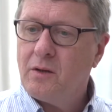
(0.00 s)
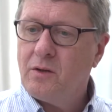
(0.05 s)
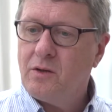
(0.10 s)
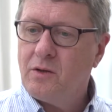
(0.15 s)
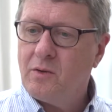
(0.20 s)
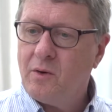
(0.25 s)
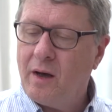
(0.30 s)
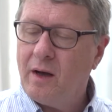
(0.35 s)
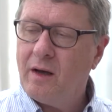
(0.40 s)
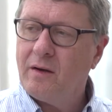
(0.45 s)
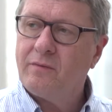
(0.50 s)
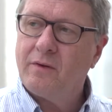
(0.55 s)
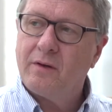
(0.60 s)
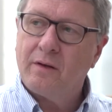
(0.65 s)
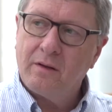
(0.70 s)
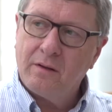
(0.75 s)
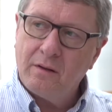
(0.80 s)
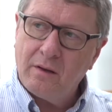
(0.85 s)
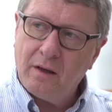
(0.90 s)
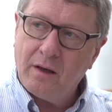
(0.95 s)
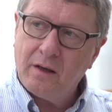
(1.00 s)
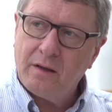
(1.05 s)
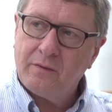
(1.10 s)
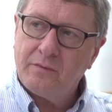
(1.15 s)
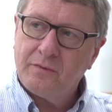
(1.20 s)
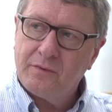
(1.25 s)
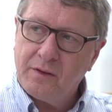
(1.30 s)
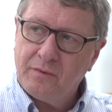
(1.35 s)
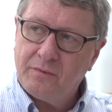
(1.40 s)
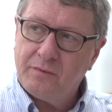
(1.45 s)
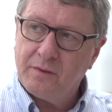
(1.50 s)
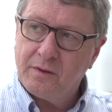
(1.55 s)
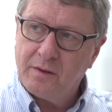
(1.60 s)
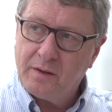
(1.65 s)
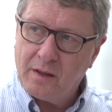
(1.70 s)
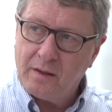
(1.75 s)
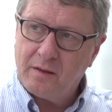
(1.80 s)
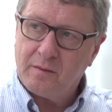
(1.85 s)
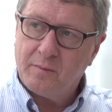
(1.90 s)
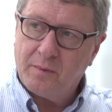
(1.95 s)
you have a lot of different
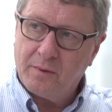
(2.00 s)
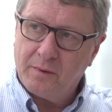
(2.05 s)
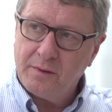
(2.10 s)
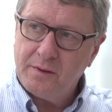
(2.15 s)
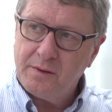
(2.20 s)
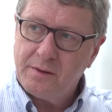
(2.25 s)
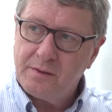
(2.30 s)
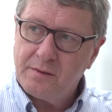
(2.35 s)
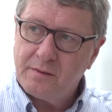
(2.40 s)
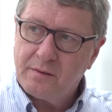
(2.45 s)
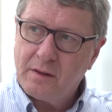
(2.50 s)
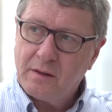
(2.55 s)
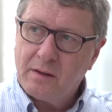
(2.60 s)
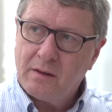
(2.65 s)
data points,